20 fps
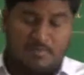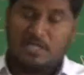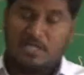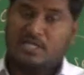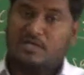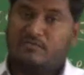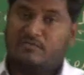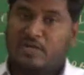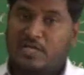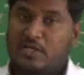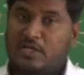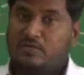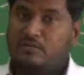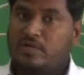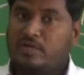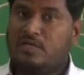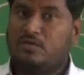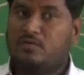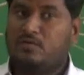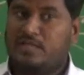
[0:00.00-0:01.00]
But
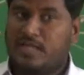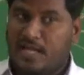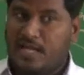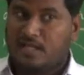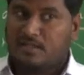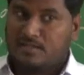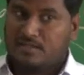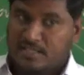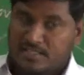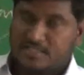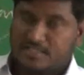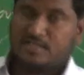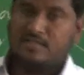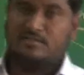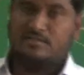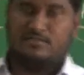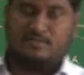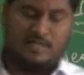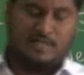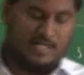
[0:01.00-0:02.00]
when you take this
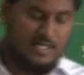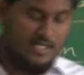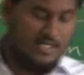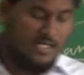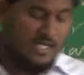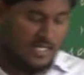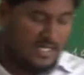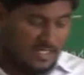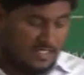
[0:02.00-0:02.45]
country,